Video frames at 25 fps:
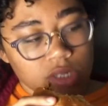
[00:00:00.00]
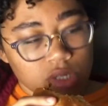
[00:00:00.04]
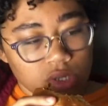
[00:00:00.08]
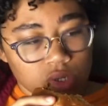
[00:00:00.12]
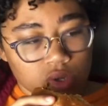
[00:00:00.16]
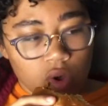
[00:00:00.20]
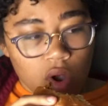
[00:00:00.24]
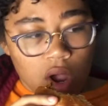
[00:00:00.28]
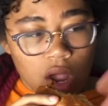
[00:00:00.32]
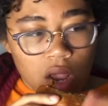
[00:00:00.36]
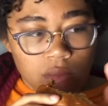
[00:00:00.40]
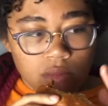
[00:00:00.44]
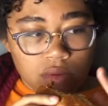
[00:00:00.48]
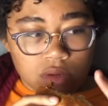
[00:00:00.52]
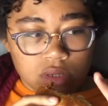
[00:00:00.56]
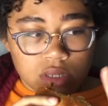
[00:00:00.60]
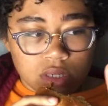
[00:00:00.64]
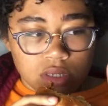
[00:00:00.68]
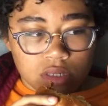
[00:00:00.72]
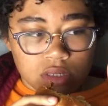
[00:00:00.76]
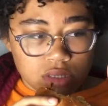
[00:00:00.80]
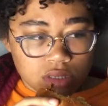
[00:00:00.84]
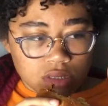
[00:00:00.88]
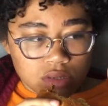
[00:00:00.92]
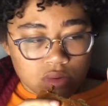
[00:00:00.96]
subscriber
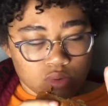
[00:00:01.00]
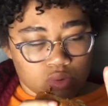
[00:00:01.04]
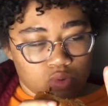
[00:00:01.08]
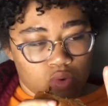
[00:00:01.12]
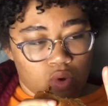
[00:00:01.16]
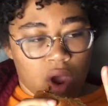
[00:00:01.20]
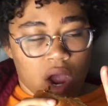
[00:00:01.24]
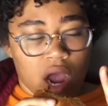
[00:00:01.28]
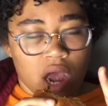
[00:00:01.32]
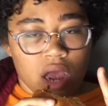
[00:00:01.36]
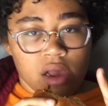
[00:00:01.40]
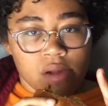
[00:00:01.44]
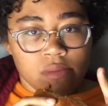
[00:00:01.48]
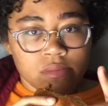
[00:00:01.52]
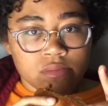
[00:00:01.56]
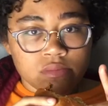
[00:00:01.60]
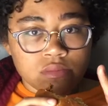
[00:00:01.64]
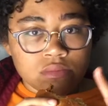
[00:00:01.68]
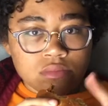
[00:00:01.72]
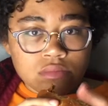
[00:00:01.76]
just to subscribe.